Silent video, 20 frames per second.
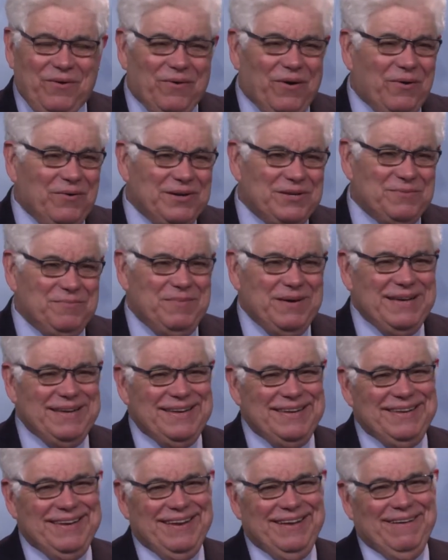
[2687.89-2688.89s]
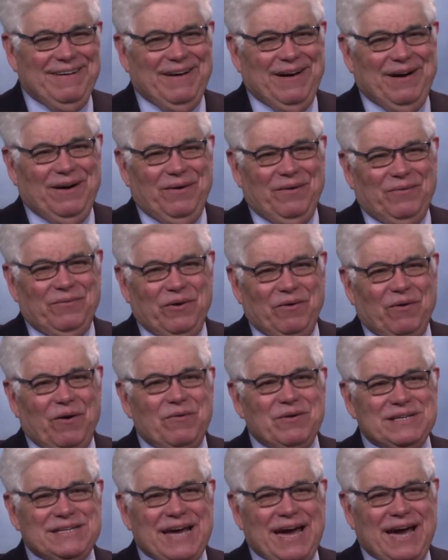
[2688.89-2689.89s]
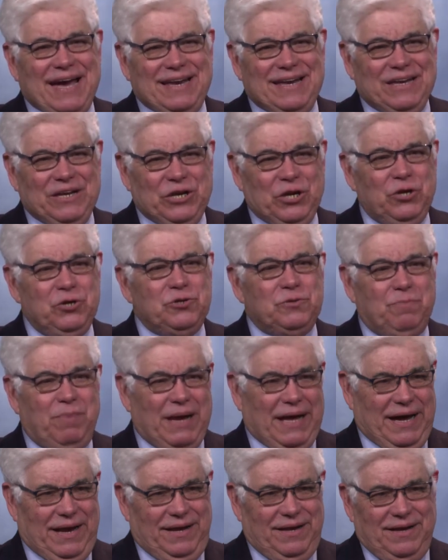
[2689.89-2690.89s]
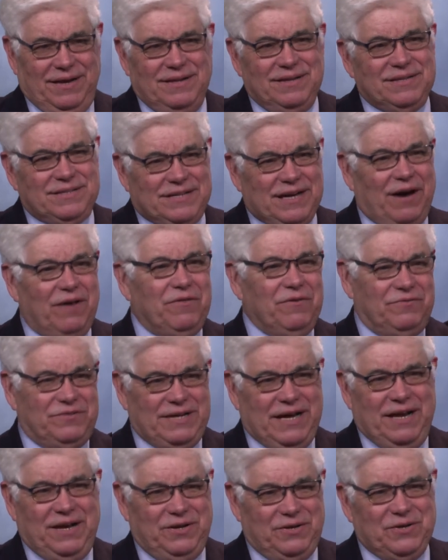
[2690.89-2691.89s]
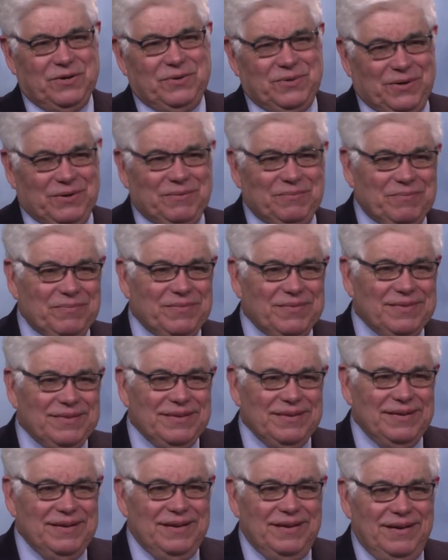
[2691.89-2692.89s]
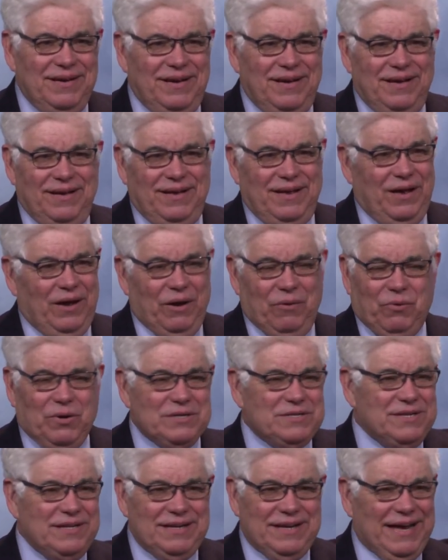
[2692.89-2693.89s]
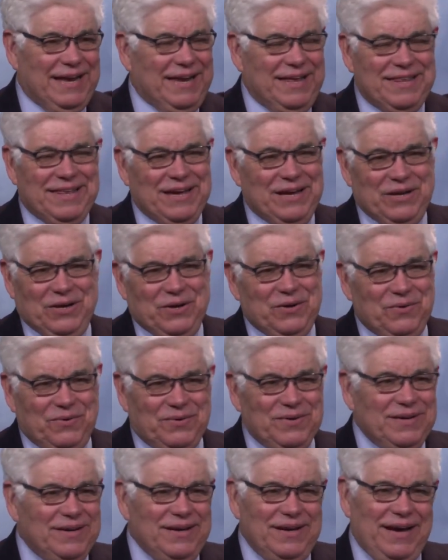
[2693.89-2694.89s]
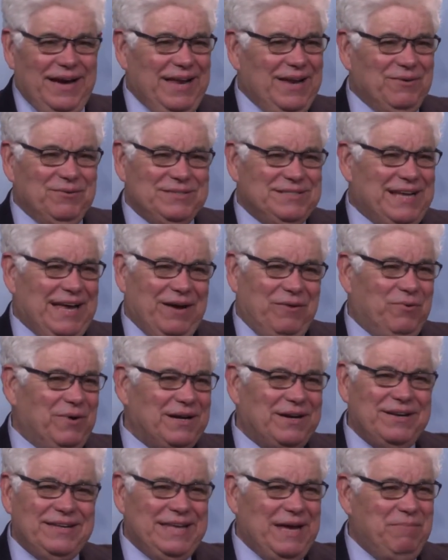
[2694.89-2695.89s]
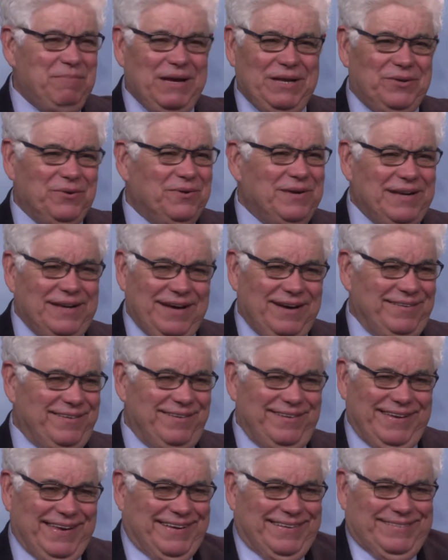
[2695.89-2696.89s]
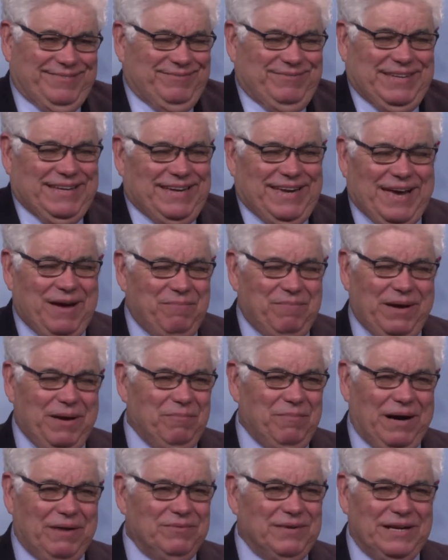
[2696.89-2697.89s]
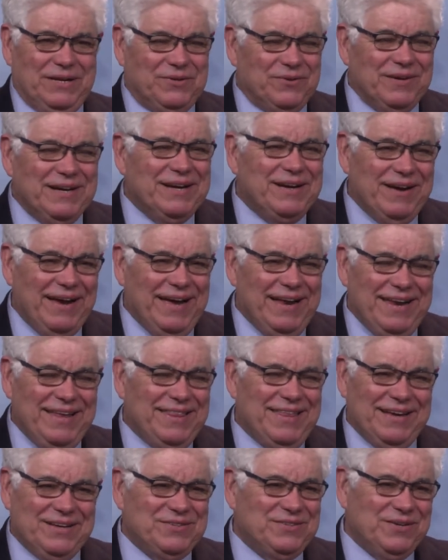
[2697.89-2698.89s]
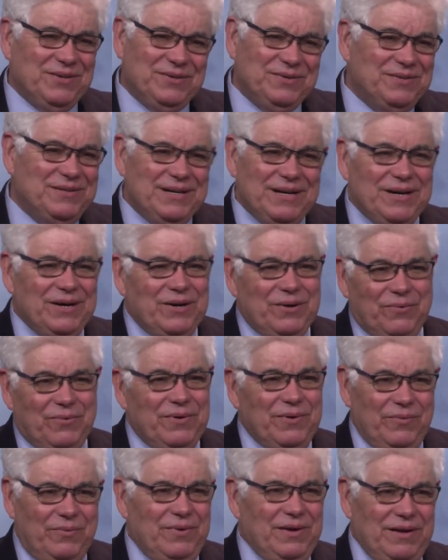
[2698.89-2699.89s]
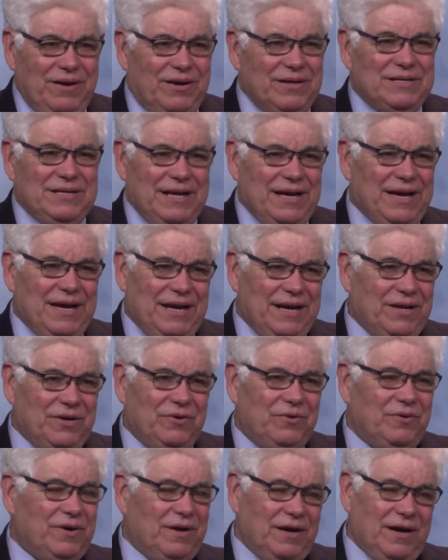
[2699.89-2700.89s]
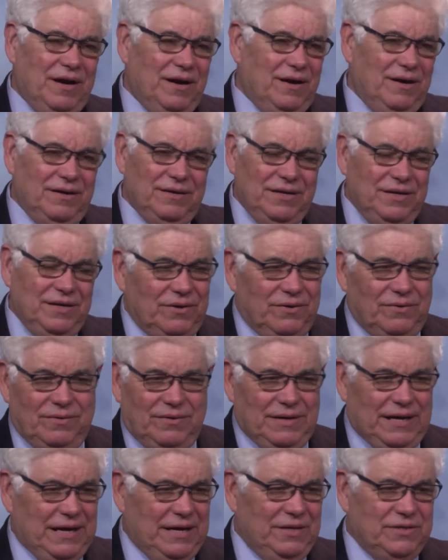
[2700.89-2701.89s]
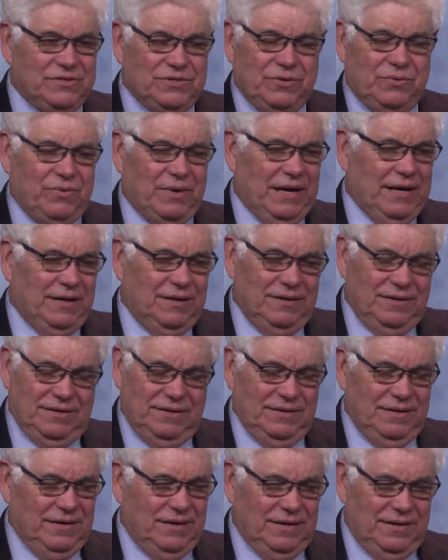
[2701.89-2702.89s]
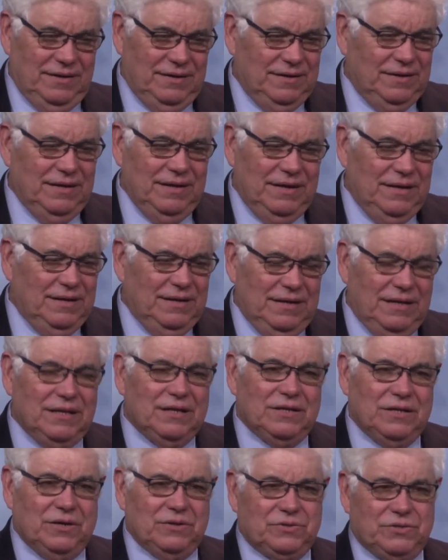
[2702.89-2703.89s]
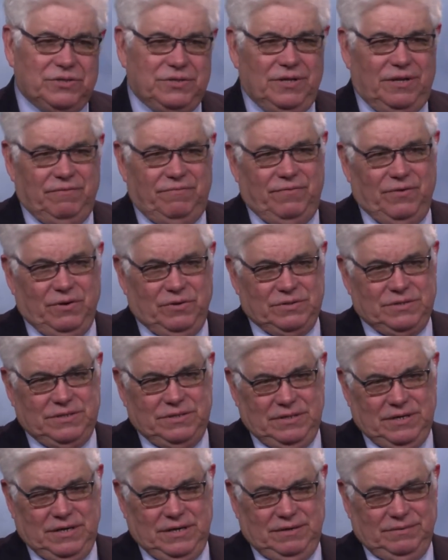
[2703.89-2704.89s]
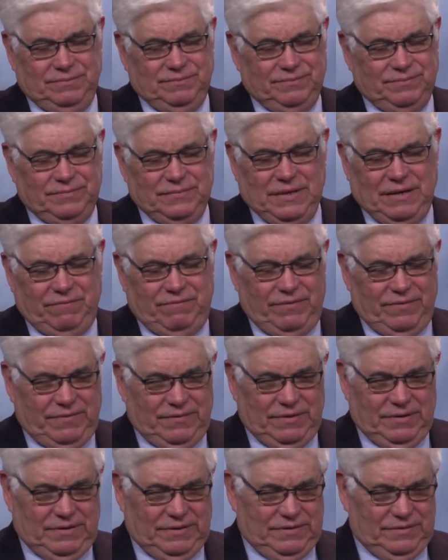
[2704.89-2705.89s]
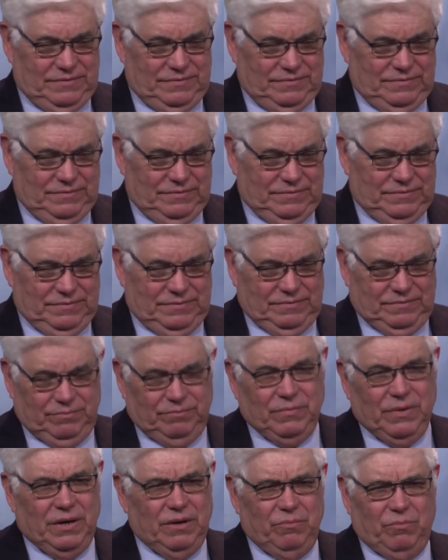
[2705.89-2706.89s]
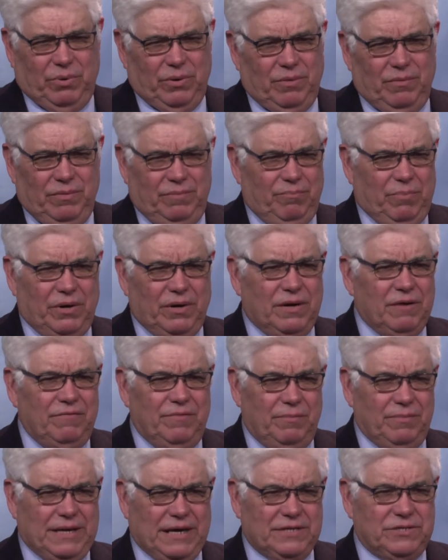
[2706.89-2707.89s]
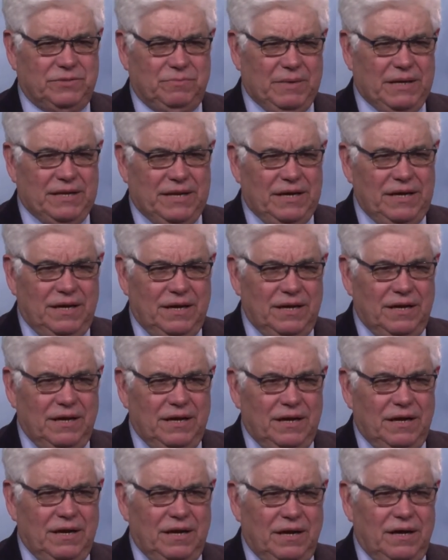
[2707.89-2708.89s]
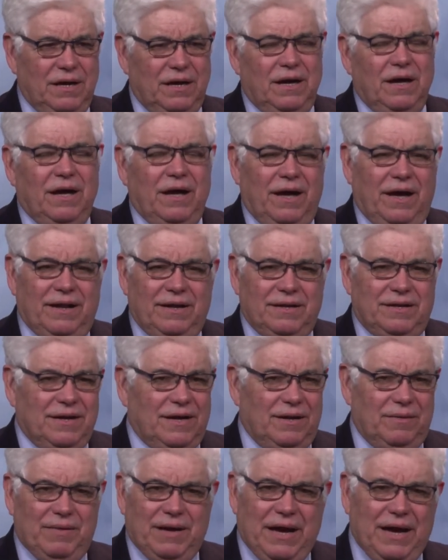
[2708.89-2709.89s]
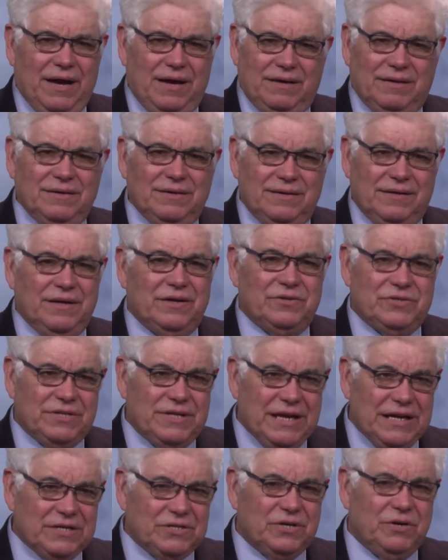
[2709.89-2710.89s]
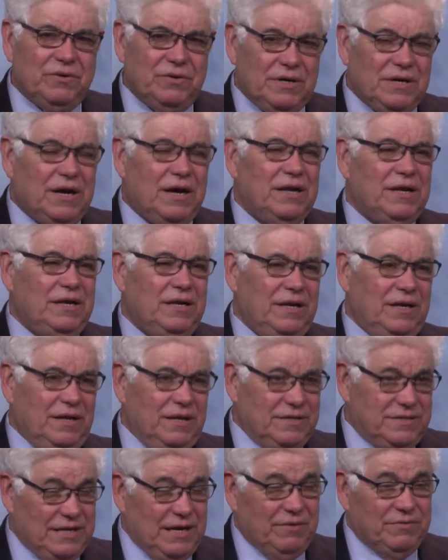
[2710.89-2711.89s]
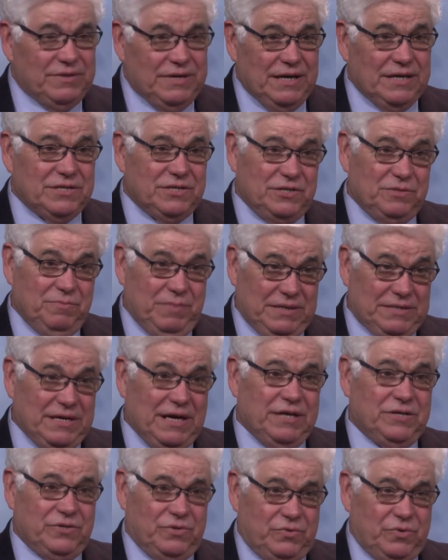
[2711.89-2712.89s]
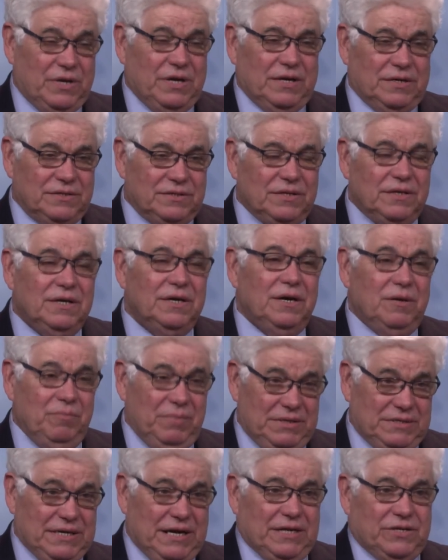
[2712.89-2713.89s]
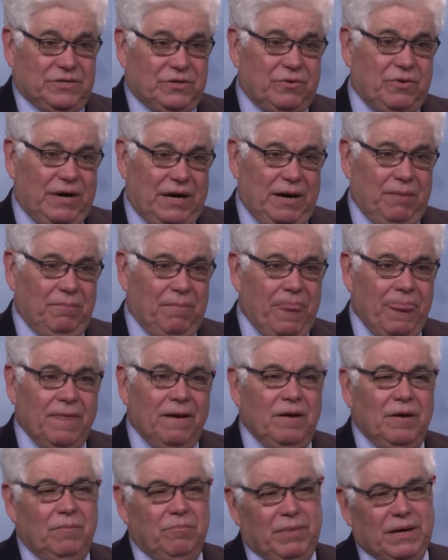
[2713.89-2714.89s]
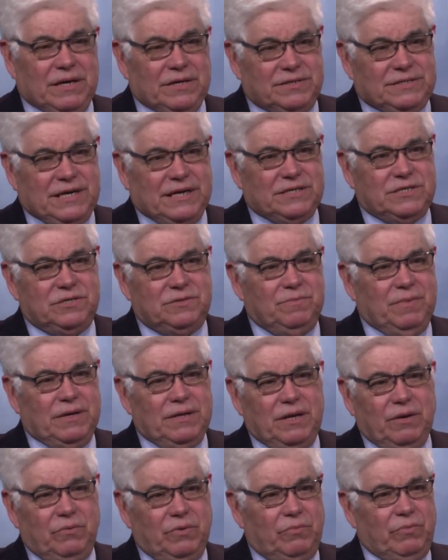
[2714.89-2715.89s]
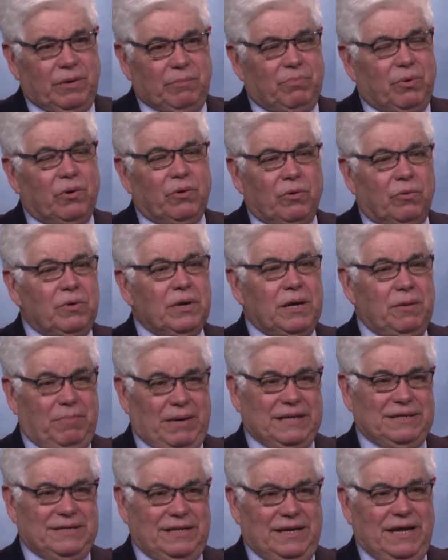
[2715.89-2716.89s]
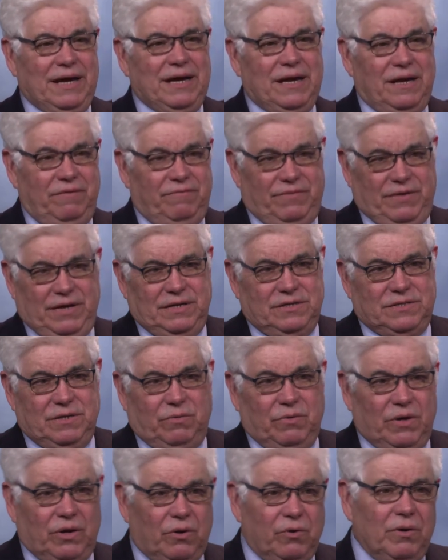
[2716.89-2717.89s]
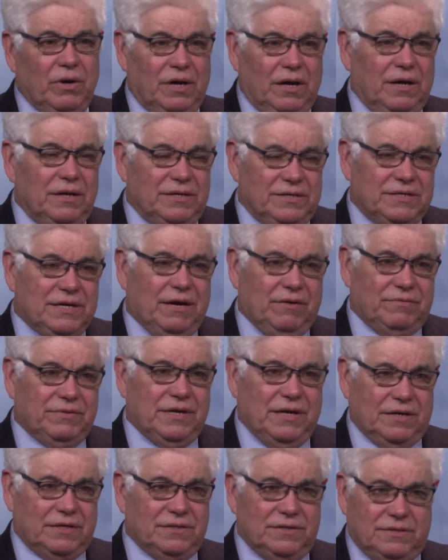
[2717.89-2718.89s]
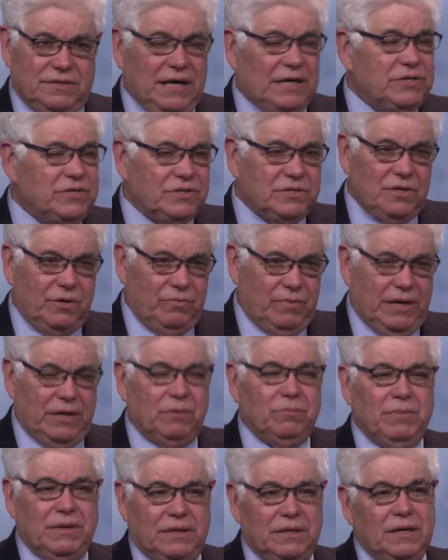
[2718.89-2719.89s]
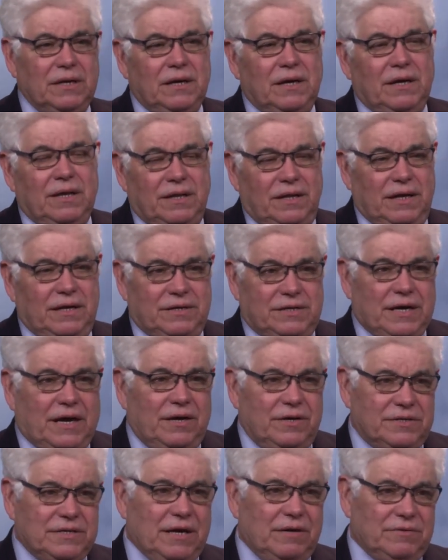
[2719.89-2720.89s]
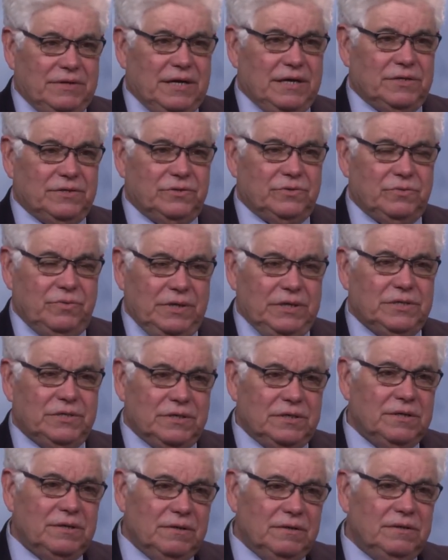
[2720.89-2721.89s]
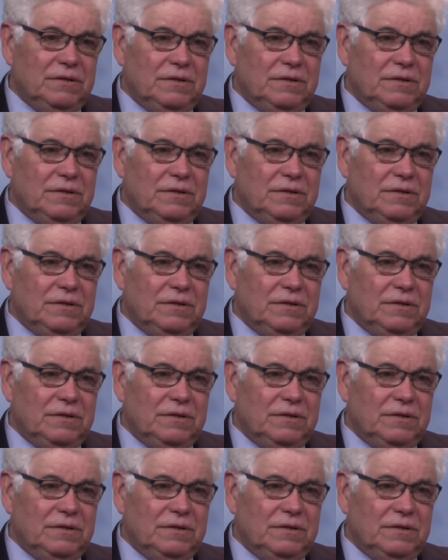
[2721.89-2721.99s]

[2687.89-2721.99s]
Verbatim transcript: we've always been uh, we always had news blight south of San Antonio. It, it, wasn't anything new. And it was like, what could they be doing down there? They, they can't be amounting to any, anything. So we, we largely get ignored. Uh, know, I used to write uh, little notes to the folks, uh, uh, uh Burka from Texas Monthly, mm -hmm. and tell them, hey, there's things going on in South Texas besides drugs, besides crime because Texas Monthly would report only about the negative things that were going on in South Texas, not just Laredo, but the entire South Texas region.